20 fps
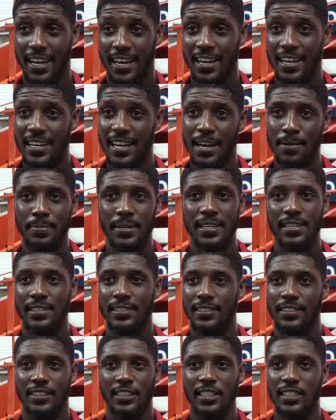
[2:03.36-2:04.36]
I
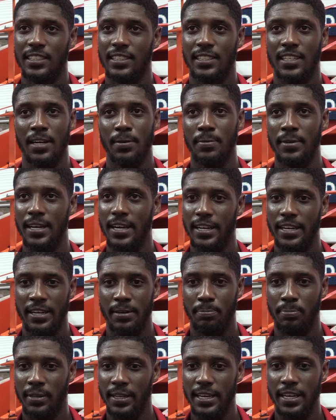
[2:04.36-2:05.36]
mean, just coming out here
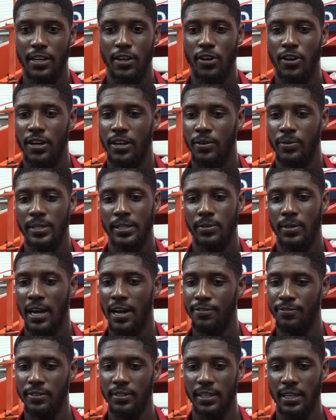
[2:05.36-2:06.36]
and playing hard,
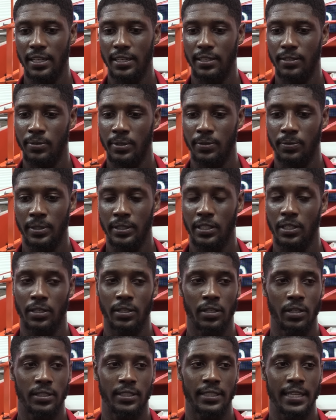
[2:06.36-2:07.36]
I feel like with
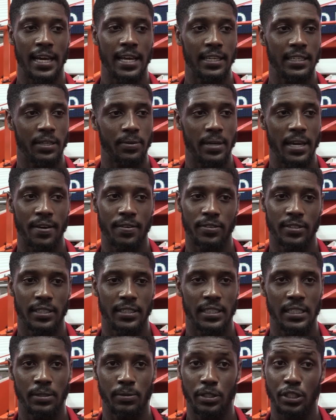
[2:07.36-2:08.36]
the talent that we have on our
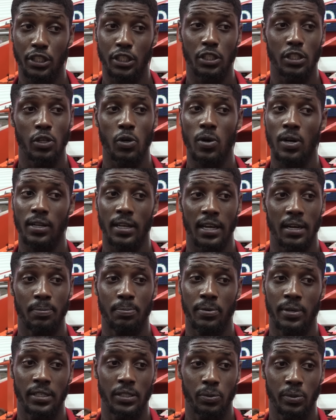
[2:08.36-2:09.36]
team, we should score a lot of
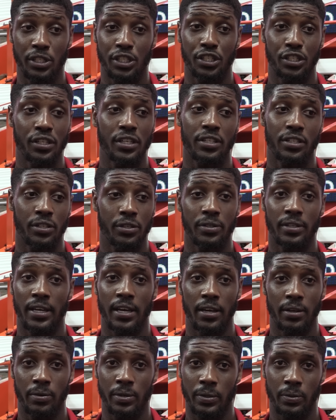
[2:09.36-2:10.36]
points. We should do
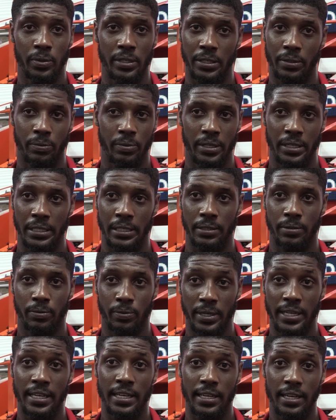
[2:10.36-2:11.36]
that.
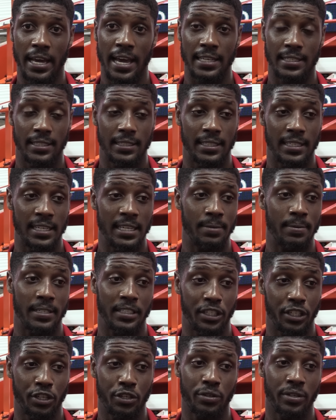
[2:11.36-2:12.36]
We as a team,
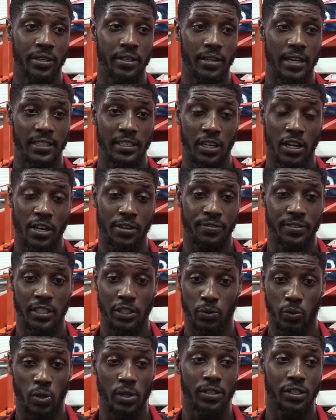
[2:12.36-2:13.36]
as a unit, as an
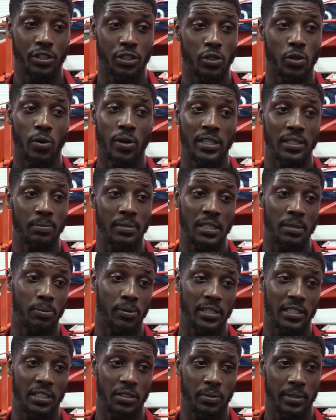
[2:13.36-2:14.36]
offense, want to score as many
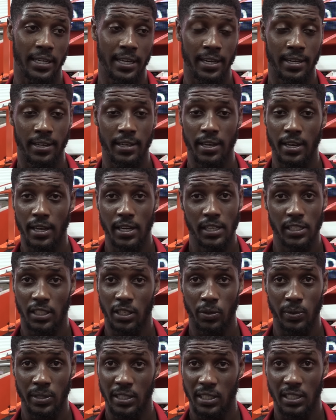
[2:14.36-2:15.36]
points as we can.
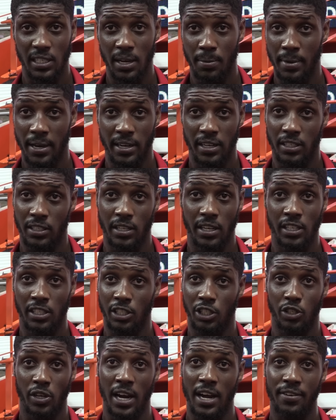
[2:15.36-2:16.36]
So we just come out and
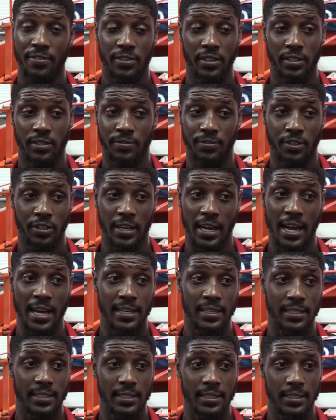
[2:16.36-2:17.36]
strive for the
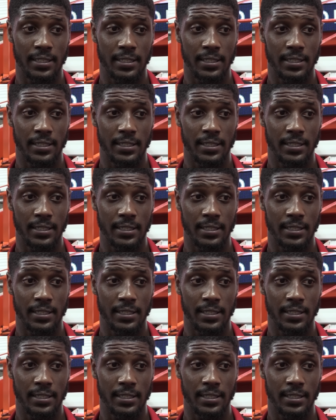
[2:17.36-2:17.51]
highest.